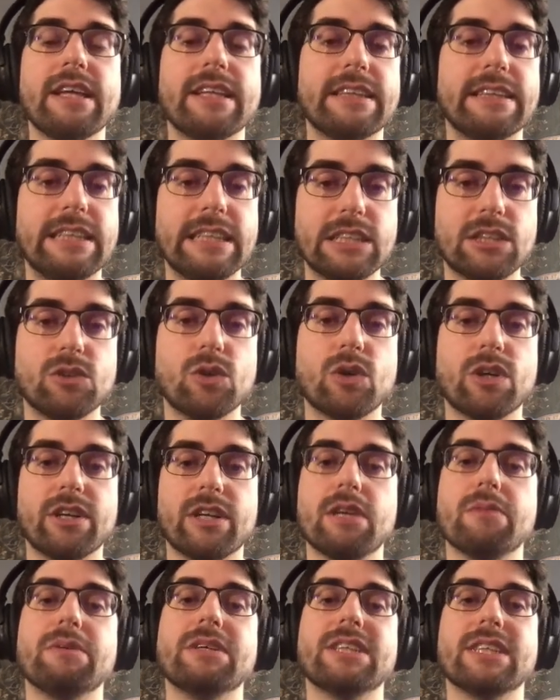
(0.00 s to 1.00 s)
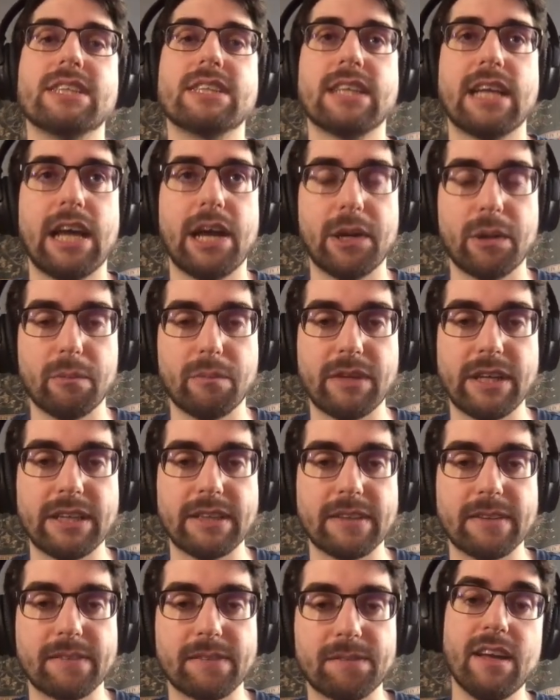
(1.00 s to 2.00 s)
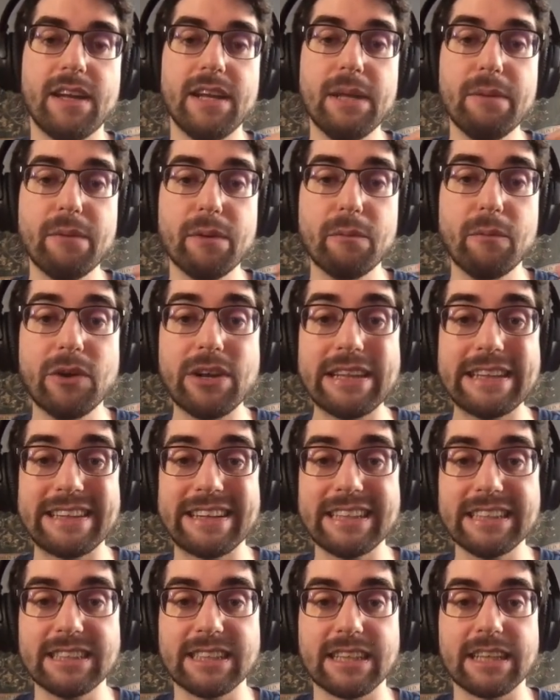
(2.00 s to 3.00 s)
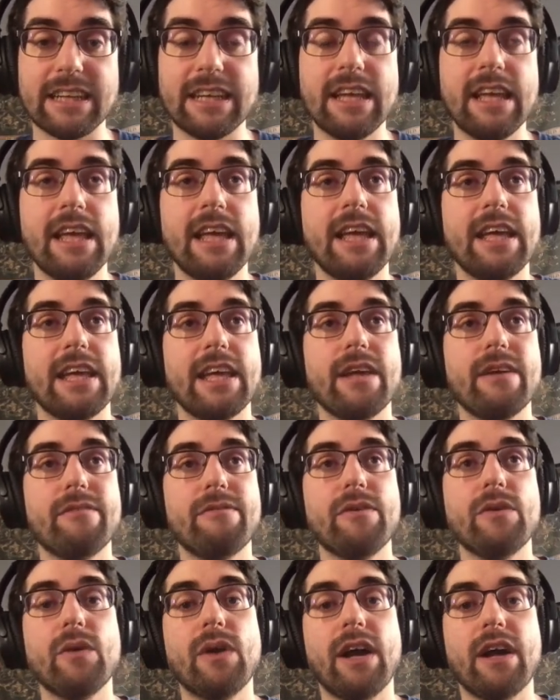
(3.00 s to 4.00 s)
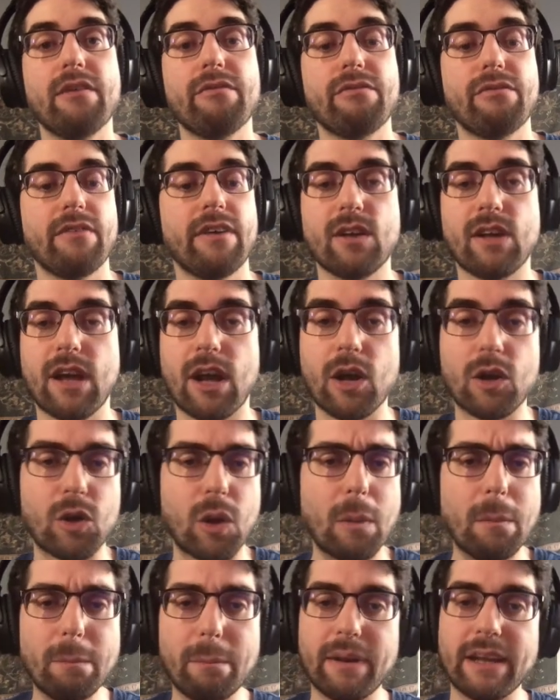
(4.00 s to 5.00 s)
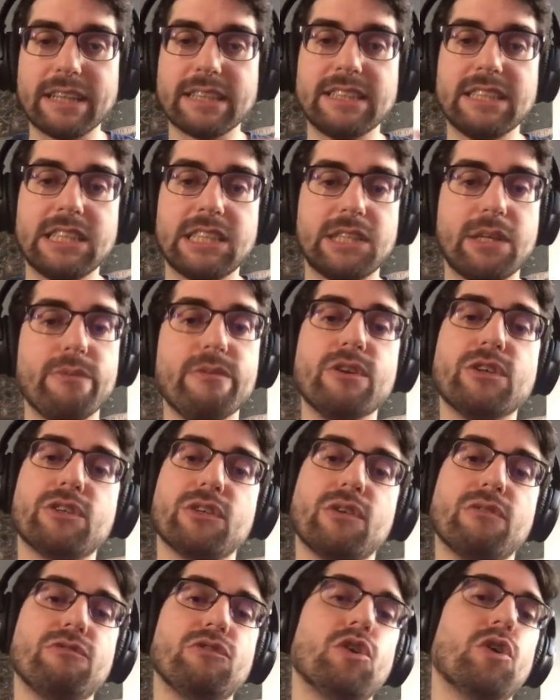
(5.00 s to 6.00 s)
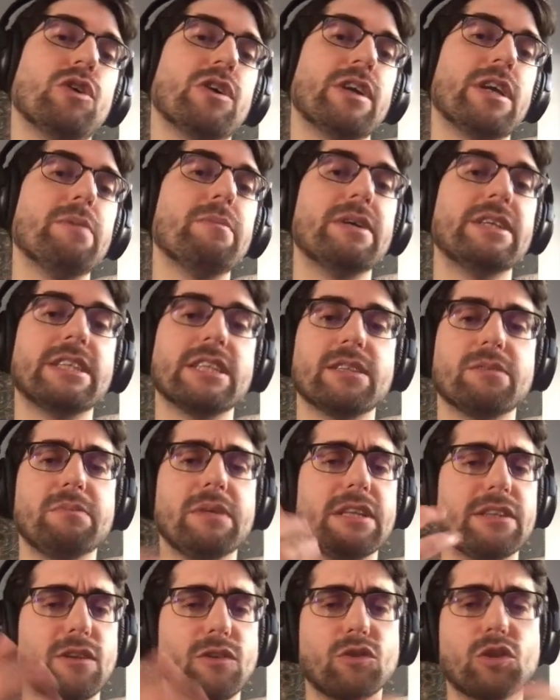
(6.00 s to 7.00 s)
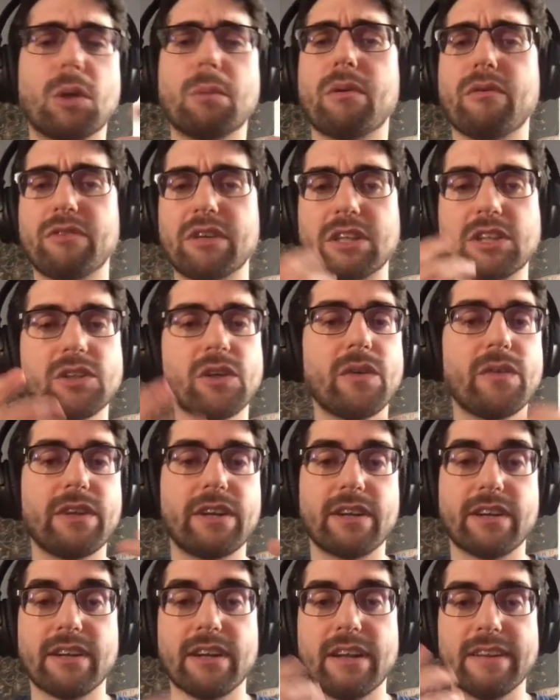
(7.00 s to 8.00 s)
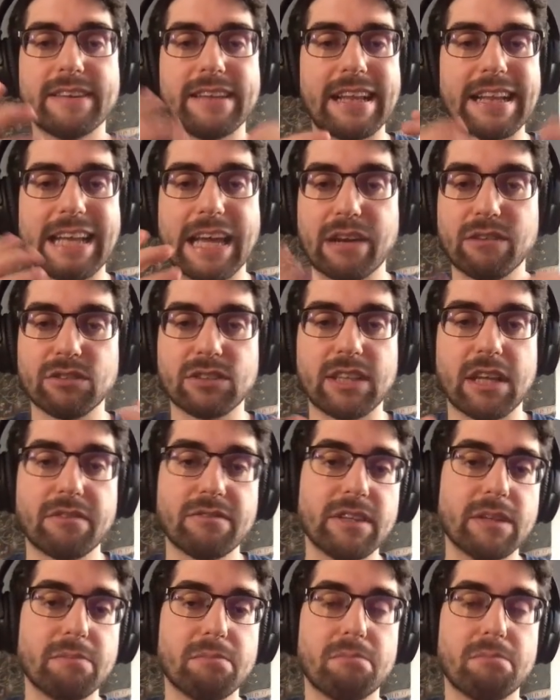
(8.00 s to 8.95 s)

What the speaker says: these Docker images are updated. And even more interestingly, if you have a complex distribution of Docker images built on top of each other and that kind of stuff that